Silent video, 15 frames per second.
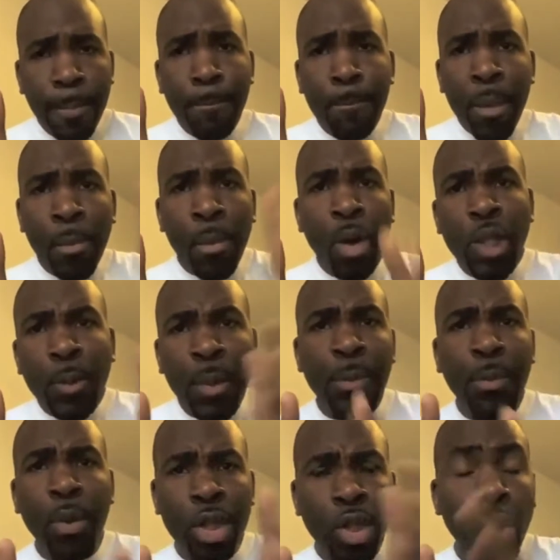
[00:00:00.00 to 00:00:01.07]
most
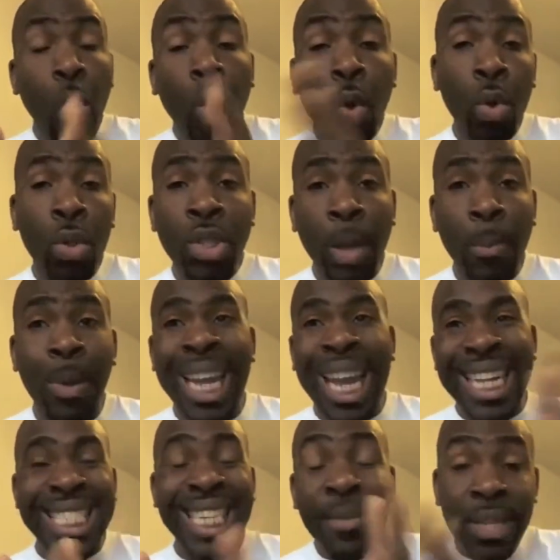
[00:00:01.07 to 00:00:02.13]
people are so caught up on
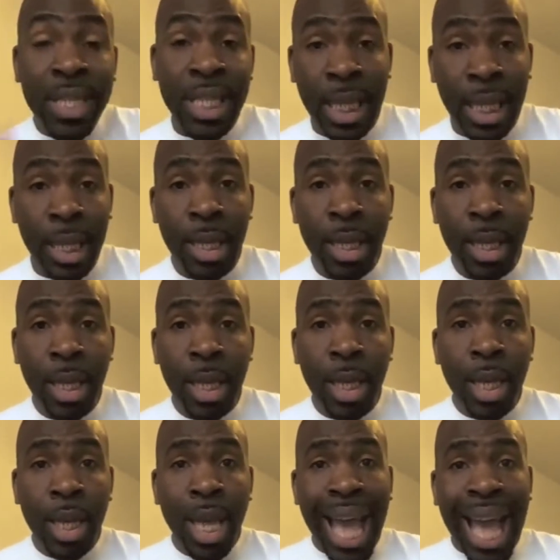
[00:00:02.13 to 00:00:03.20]
activity.
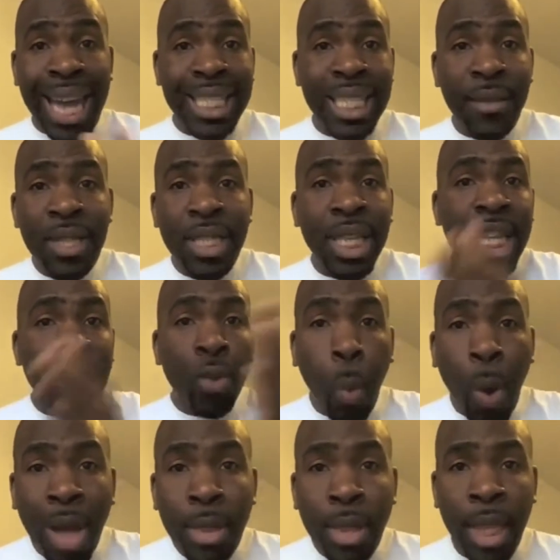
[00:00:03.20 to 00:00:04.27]
Activity is
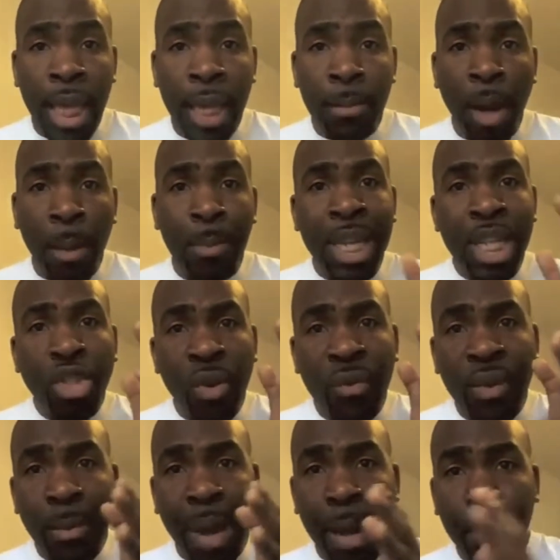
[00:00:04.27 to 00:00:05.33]
one thing, but being
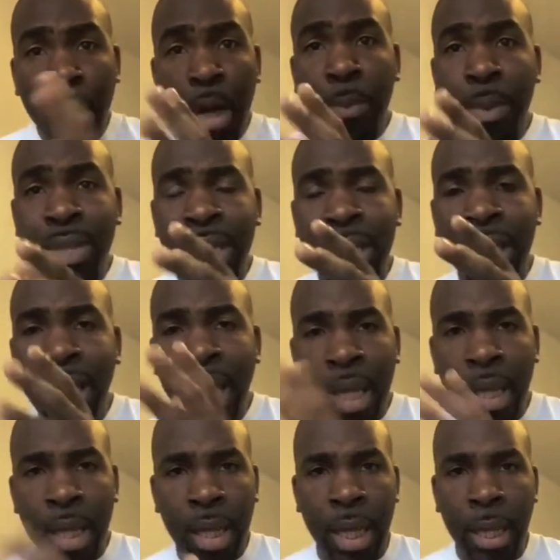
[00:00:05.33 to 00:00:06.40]
driven by purpose is
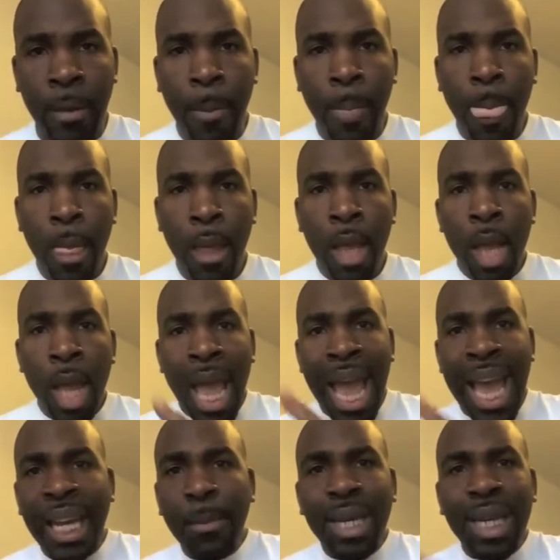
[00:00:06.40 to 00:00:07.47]
another thing.
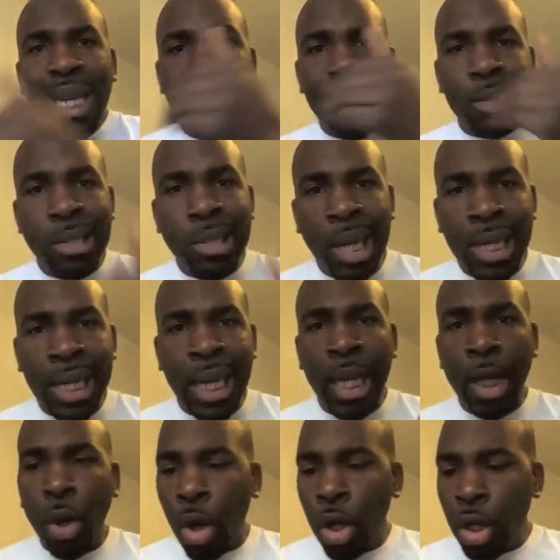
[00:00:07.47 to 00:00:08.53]
Anybody that's
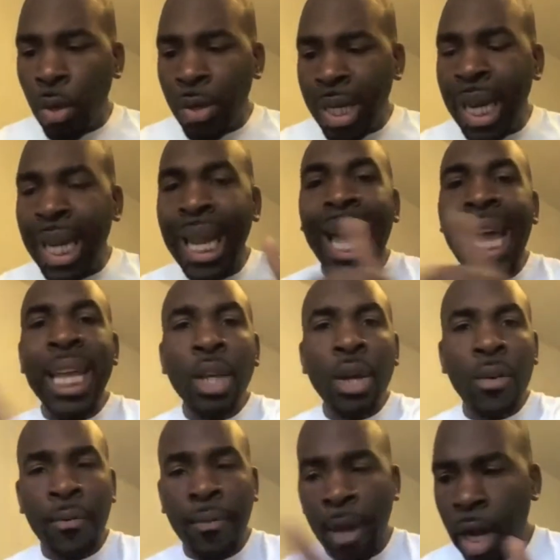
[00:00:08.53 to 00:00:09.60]
studying or you're in a line
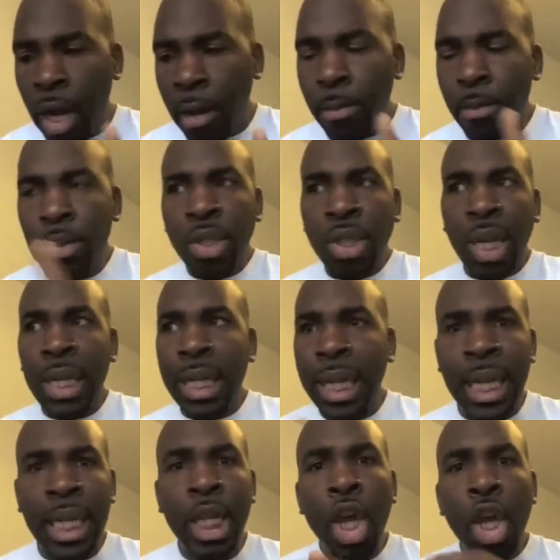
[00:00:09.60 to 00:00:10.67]
of um,
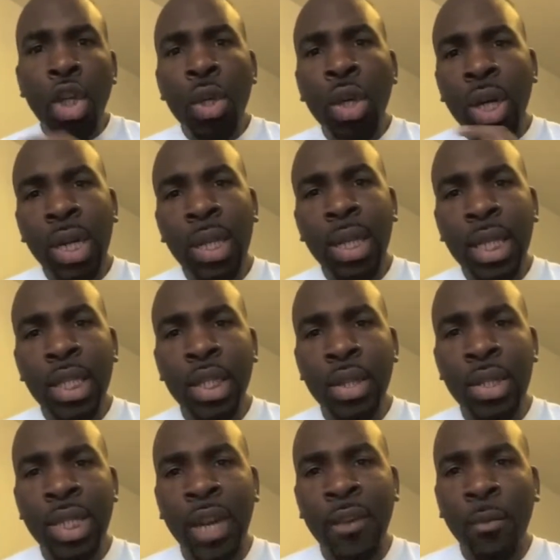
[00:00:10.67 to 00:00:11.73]
studying, you got to think to
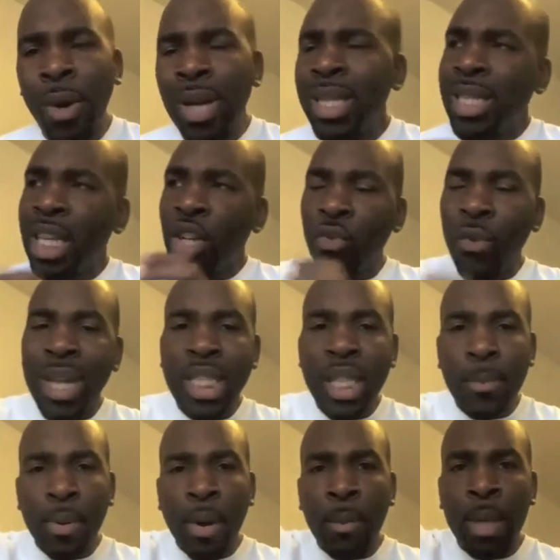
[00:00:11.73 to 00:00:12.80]
yourself, what is the greater
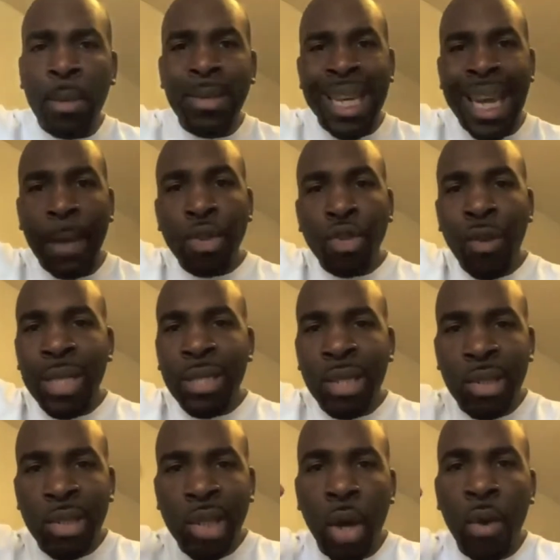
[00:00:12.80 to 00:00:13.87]
problem that I'm trying to
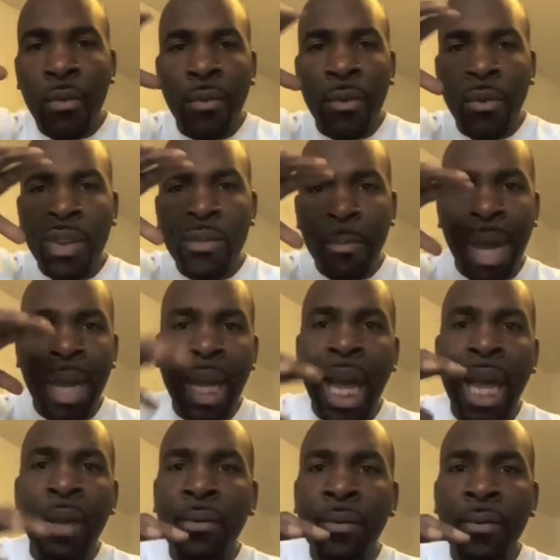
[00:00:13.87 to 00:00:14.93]
solve with my
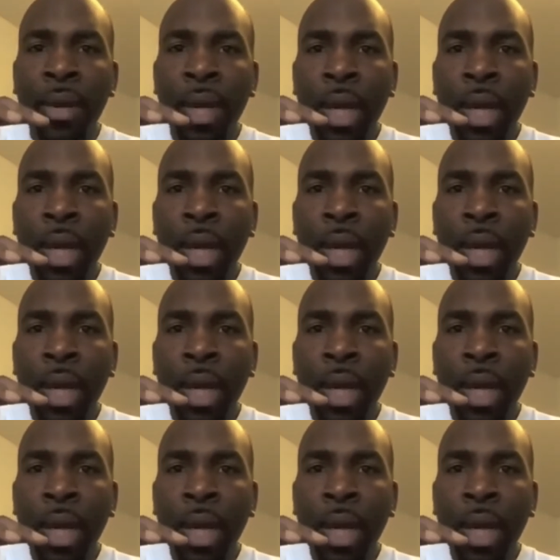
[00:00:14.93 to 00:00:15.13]
life?